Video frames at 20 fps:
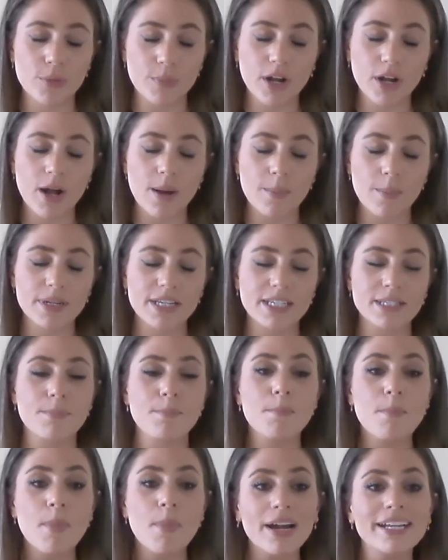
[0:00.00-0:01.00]
recruitment
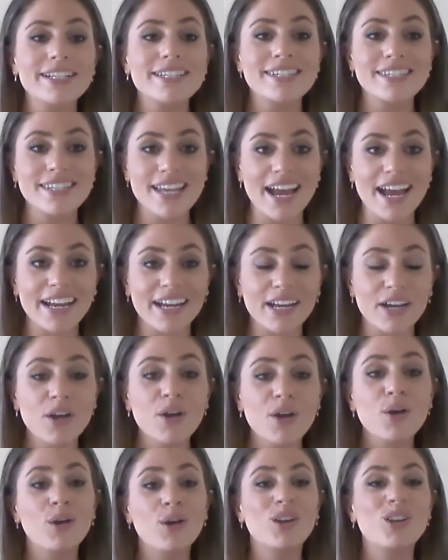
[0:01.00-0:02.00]
companies might
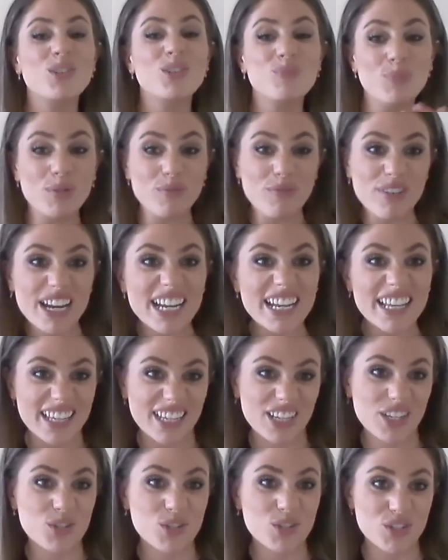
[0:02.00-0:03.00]
say, we
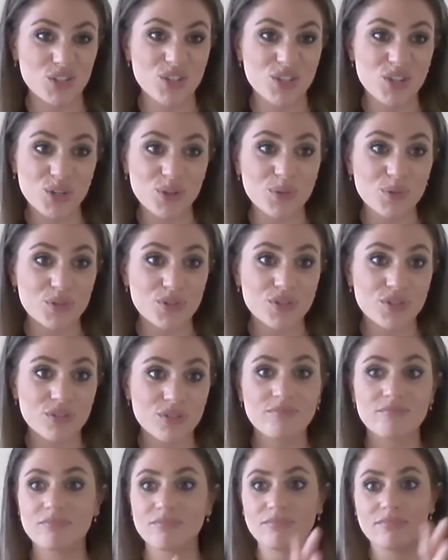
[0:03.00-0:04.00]
really think you should
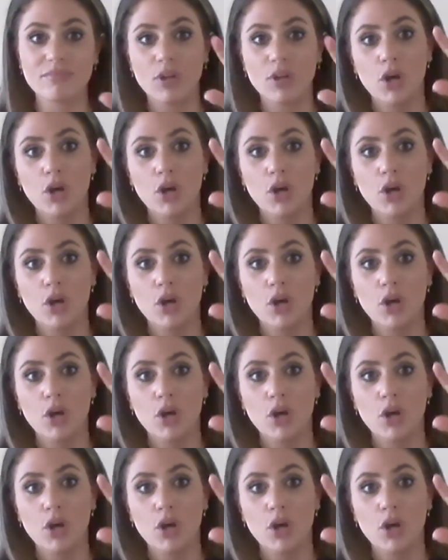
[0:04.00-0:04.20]
use